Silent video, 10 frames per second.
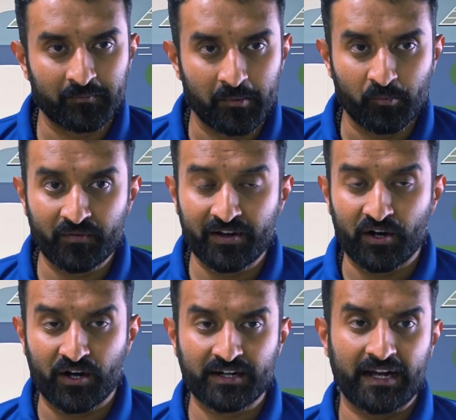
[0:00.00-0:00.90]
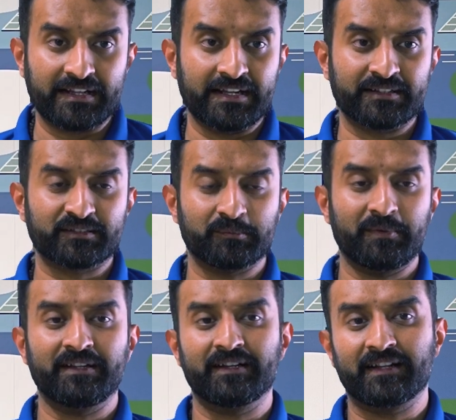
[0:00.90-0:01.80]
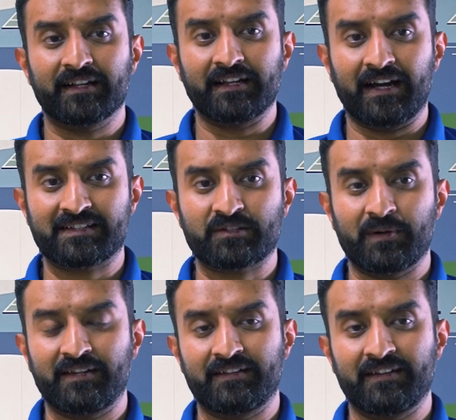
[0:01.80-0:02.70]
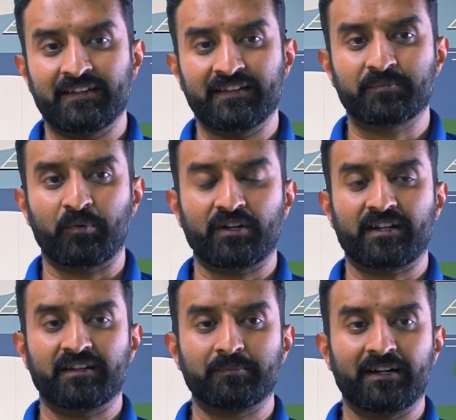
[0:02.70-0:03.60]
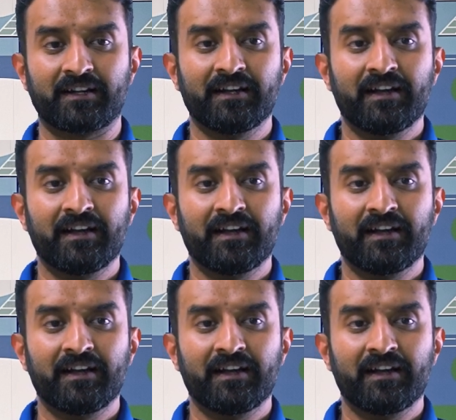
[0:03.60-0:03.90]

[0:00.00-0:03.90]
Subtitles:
moving on, I think this will be the last question in this podcast, but